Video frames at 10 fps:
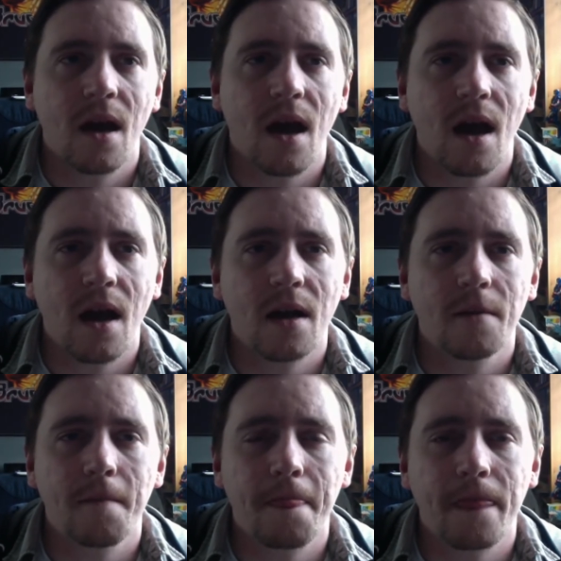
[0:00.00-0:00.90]
Uh,
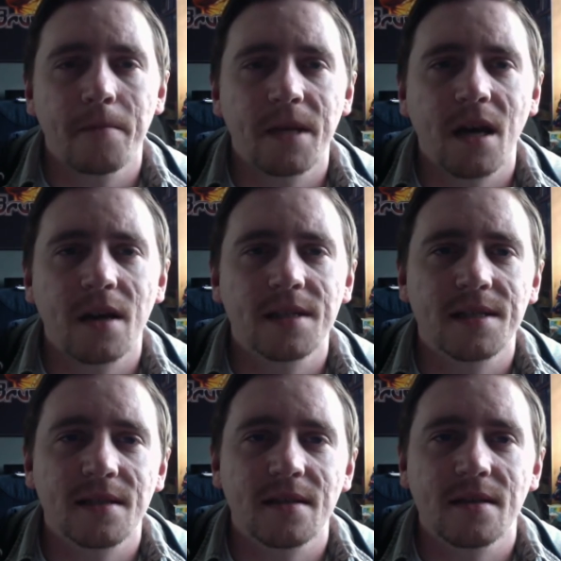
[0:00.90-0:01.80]

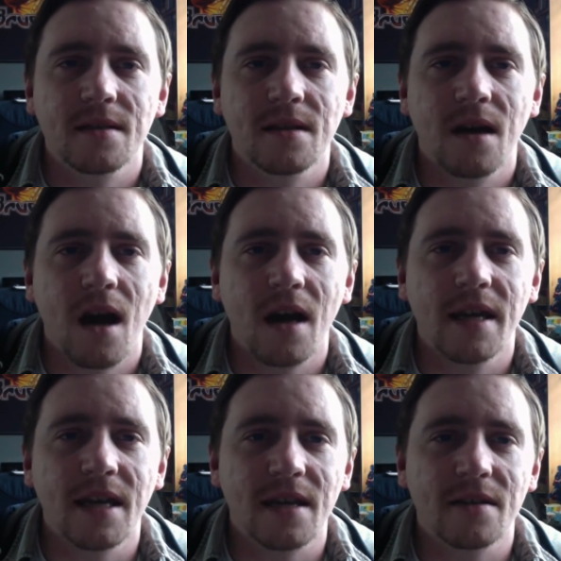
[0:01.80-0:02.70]
because
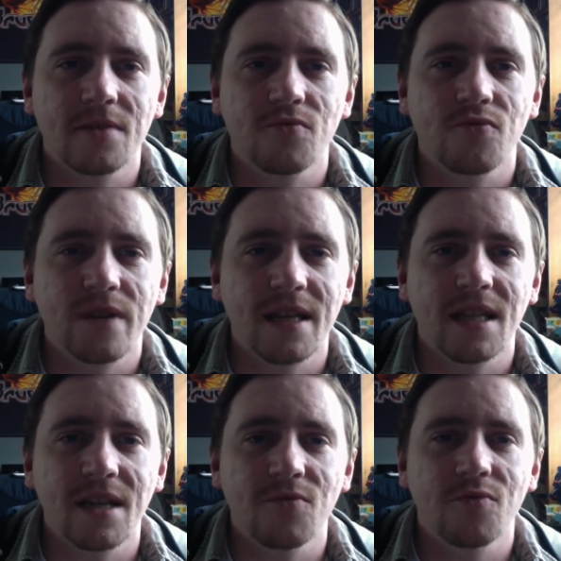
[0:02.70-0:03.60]
I
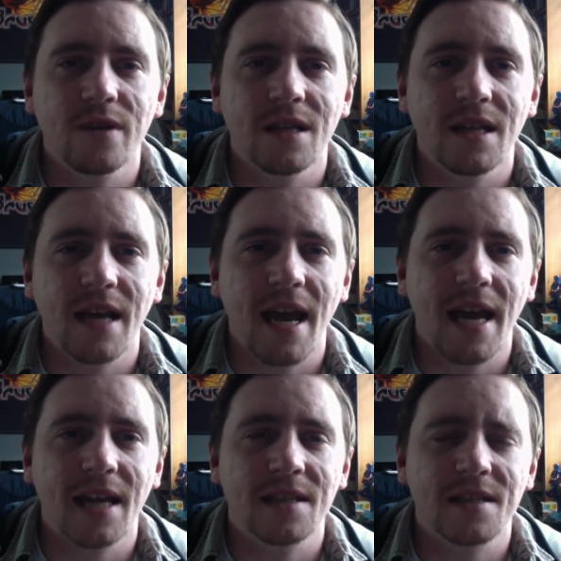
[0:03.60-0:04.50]
really, really
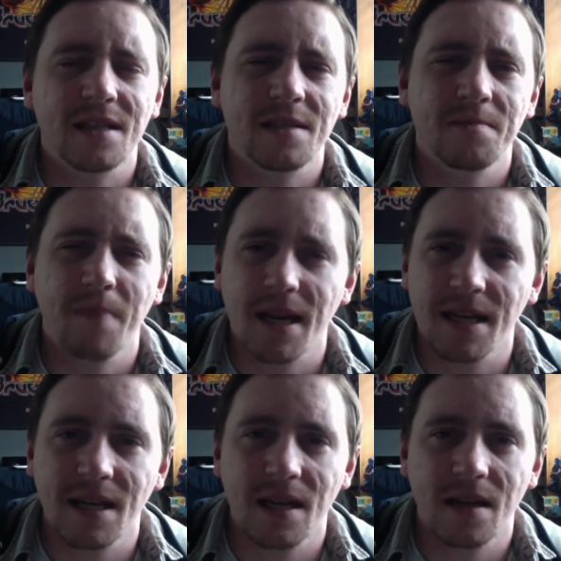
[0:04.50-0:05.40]
hate
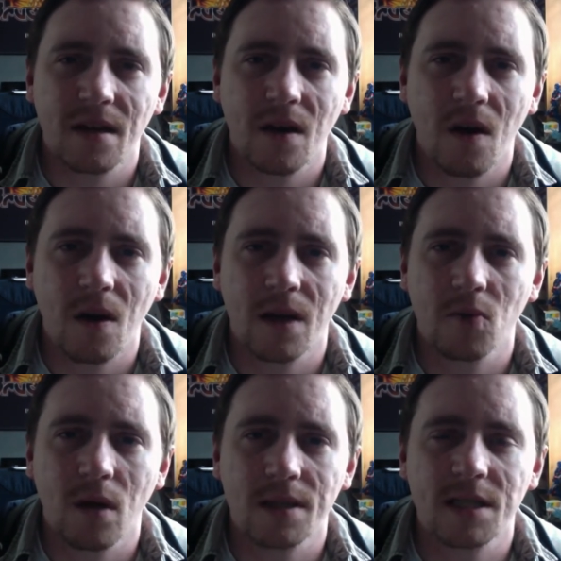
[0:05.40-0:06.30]
spending it all at
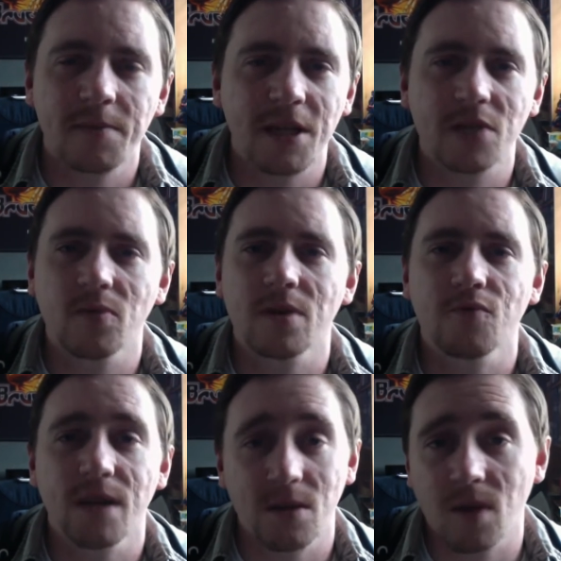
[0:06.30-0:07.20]
once, especially when I
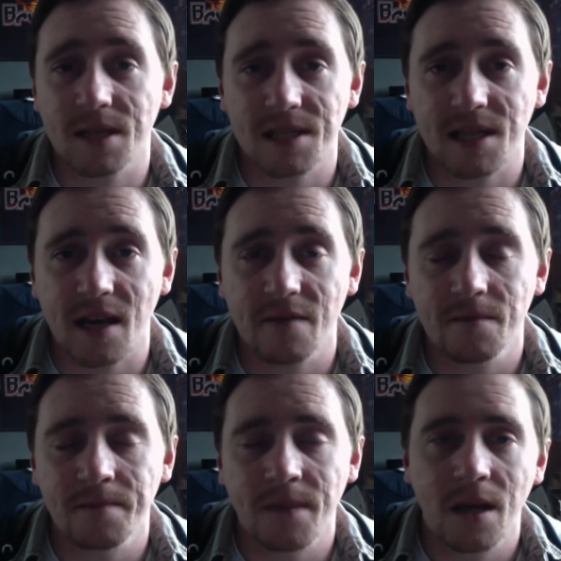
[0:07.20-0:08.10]
really want to save.
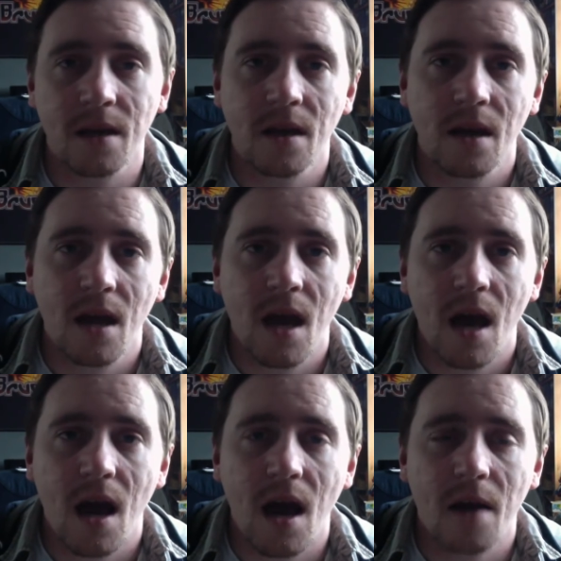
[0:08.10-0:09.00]

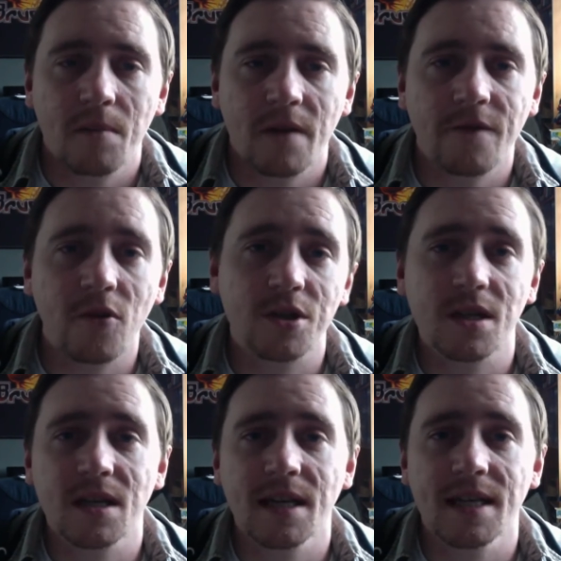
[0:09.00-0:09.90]
Um,
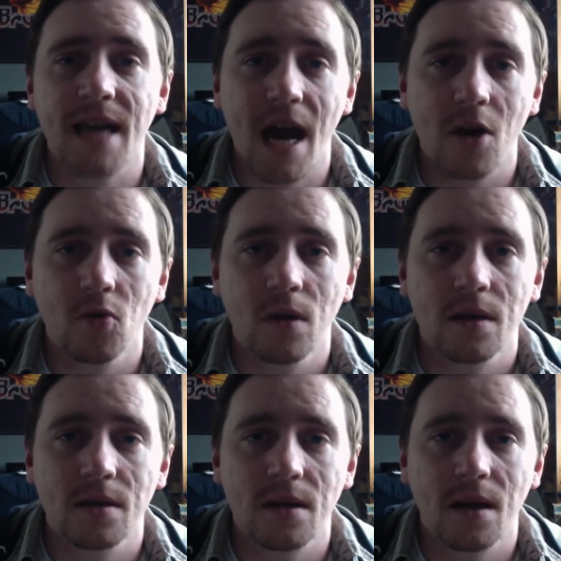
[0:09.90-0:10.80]
unfortunately, now
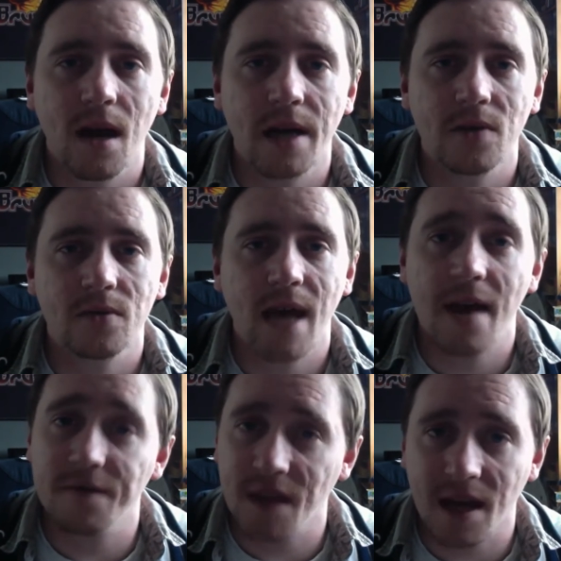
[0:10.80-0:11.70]
I don't
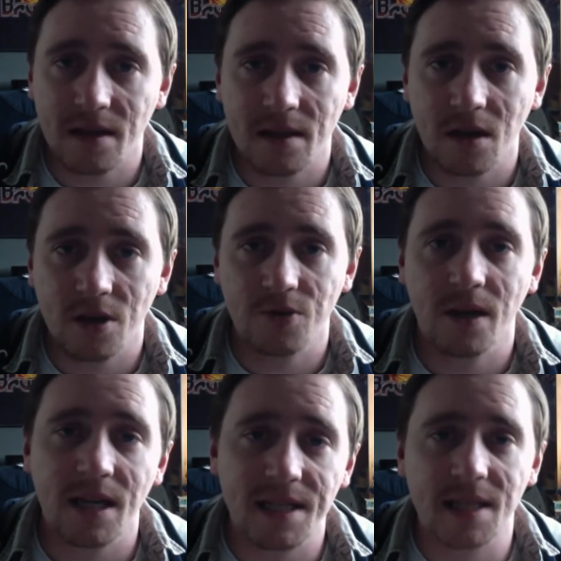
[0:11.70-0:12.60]
have that luxury,
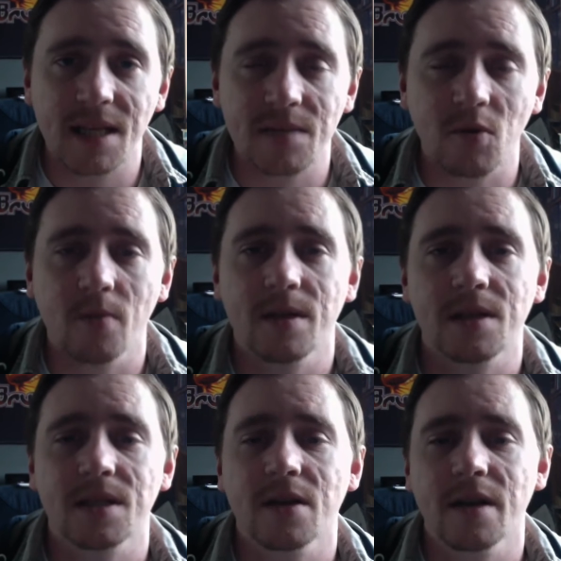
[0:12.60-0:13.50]
at least at this moment,
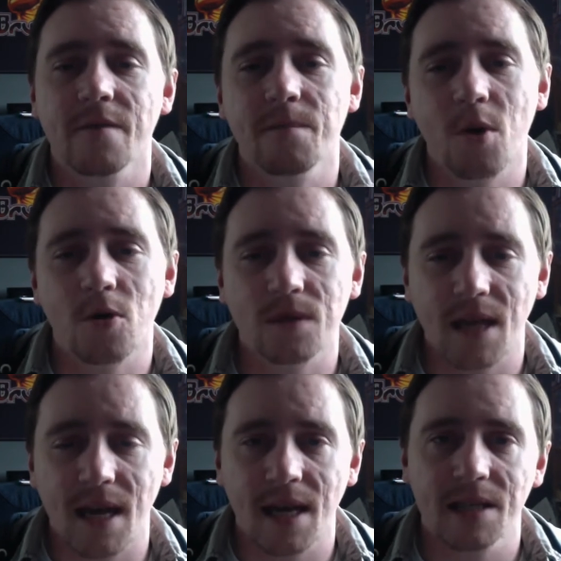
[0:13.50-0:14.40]
because now you have
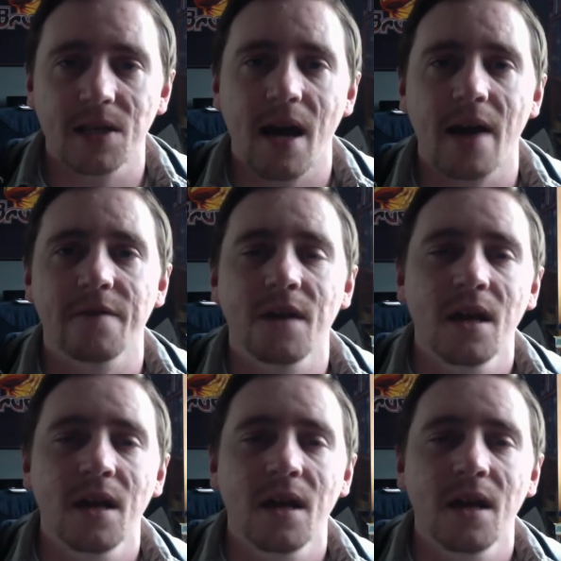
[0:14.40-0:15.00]
birthdays, you have